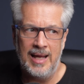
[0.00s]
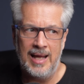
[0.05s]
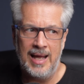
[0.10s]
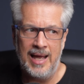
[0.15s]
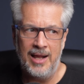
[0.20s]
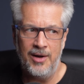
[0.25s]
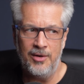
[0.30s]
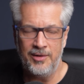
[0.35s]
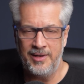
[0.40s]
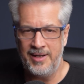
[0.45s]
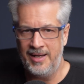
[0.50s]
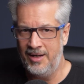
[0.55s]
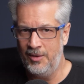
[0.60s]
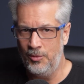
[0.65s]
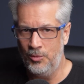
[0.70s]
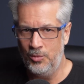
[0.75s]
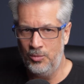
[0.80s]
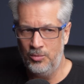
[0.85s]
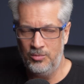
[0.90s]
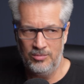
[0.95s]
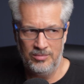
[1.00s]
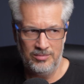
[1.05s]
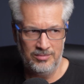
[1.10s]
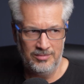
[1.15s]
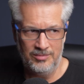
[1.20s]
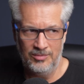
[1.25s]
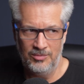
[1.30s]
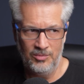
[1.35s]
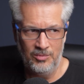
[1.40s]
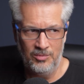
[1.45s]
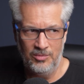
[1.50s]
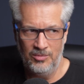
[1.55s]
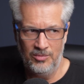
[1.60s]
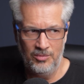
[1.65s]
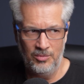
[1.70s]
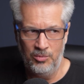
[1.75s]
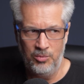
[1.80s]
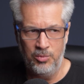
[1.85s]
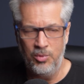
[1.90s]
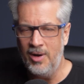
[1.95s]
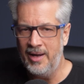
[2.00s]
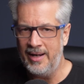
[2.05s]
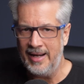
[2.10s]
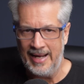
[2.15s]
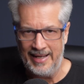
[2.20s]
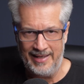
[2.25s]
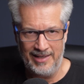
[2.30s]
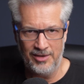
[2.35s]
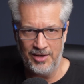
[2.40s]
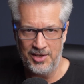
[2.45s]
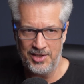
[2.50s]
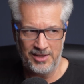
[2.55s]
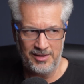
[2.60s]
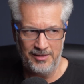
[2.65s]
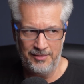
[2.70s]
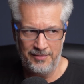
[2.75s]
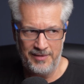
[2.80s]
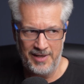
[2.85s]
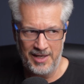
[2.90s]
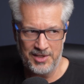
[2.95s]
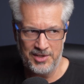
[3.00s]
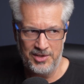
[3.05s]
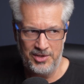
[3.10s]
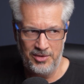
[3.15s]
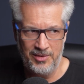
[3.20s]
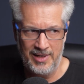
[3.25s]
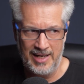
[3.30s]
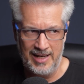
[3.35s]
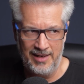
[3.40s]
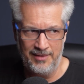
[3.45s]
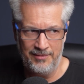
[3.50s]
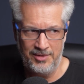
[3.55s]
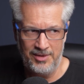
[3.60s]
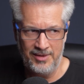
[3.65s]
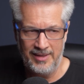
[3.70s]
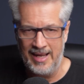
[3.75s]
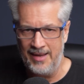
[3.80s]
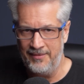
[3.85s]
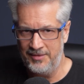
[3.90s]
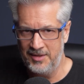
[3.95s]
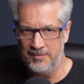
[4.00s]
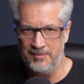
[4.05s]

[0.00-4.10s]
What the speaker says: I don't care what ideological infection you have to